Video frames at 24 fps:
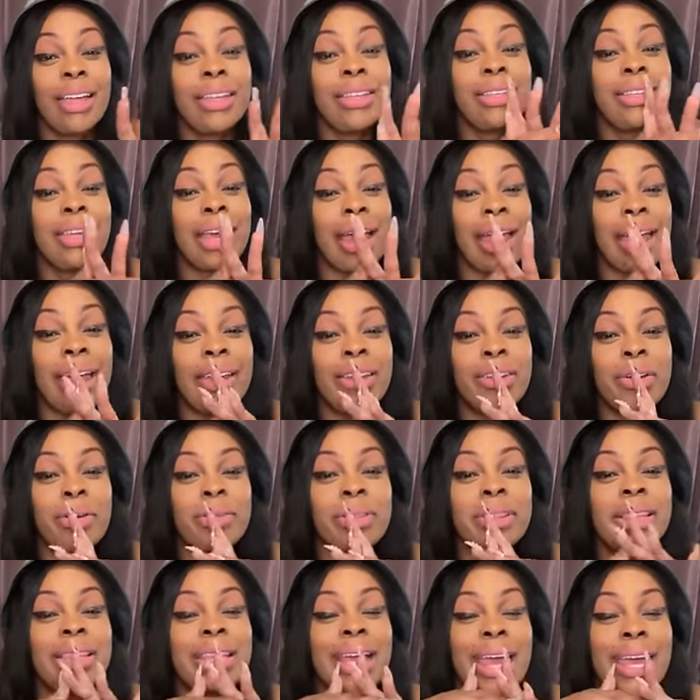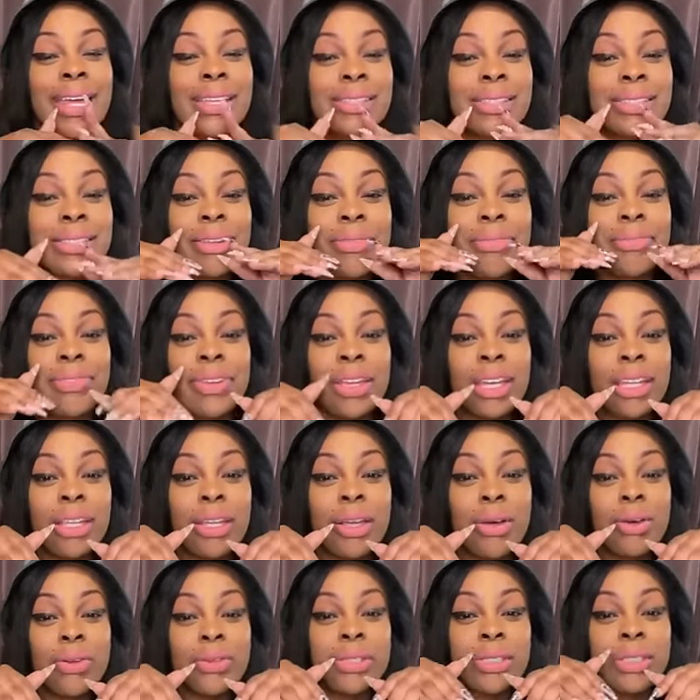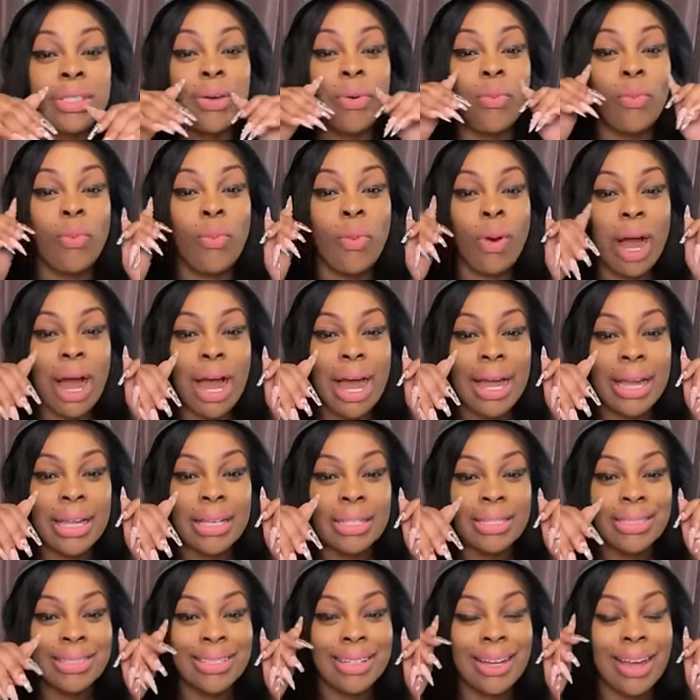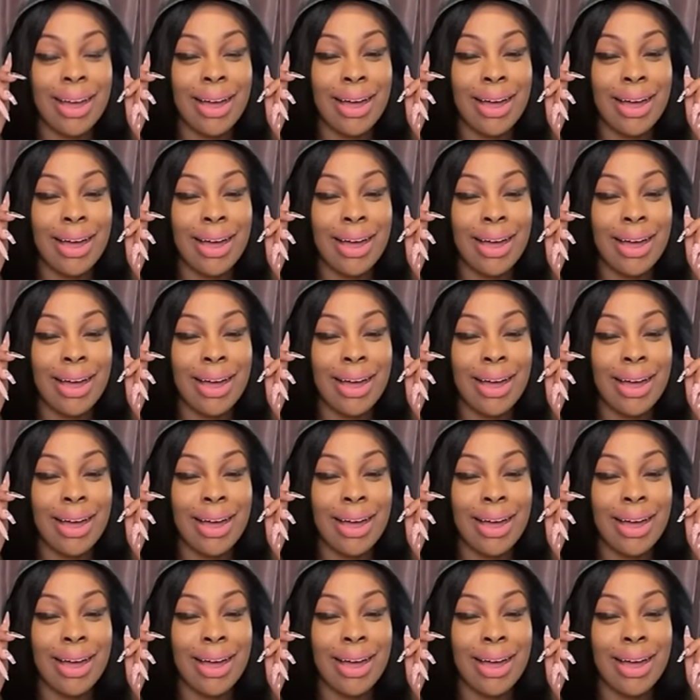Yeah, no, that's the video to watch.